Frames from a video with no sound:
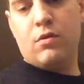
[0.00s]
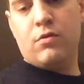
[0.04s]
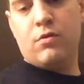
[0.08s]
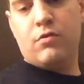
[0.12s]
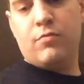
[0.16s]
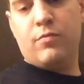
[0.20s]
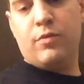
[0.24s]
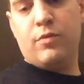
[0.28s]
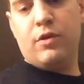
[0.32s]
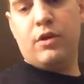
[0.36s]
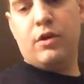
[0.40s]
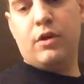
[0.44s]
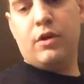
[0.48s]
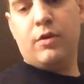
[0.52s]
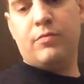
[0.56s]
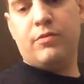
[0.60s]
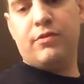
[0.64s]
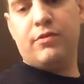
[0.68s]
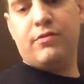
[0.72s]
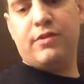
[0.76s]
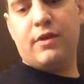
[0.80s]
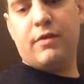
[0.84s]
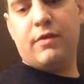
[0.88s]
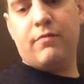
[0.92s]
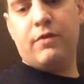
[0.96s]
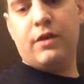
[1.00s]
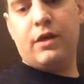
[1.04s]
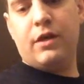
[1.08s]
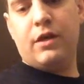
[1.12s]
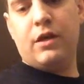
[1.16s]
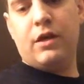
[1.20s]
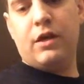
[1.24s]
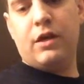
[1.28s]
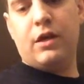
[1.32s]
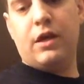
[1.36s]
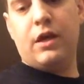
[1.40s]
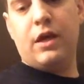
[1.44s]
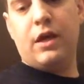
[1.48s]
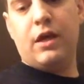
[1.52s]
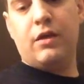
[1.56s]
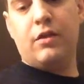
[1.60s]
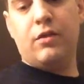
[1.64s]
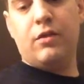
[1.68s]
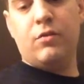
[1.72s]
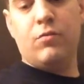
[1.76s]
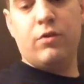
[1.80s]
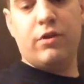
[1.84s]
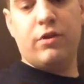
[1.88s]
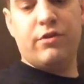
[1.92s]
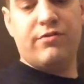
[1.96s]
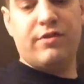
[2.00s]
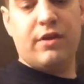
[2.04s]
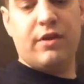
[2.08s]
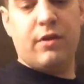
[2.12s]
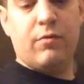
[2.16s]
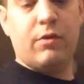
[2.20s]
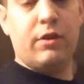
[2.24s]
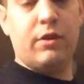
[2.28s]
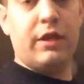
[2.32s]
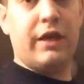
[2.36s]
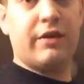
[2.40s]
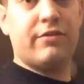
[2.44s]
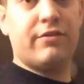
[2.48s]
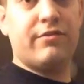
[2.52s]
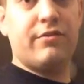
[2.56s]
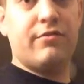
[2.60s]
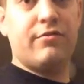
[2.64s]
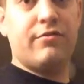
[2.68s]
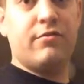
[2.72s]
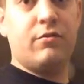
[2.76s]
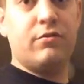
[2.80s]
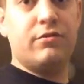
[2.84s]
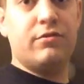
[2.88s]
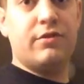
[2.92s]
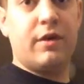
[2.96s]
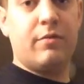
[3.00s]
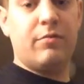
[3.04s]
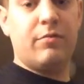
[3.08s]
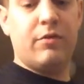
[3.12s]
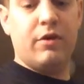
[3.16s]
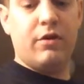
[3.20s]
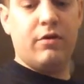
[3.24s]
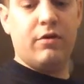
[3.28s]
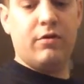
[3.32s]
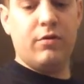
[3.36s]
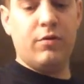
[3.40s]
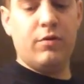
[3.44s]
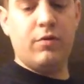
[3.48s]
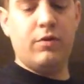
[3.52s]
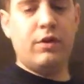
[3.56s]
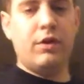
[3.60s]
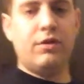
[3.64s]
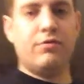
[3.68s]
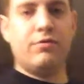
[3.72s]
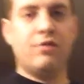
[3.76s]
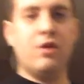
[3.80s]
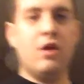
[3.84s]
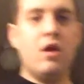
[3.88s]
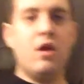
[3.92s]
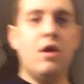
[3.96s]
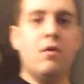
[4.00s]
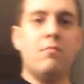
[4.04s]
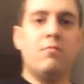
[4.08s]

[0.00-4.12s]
Speed it up to 70. Again, you want to stay relaxed this whole time that you're doing this.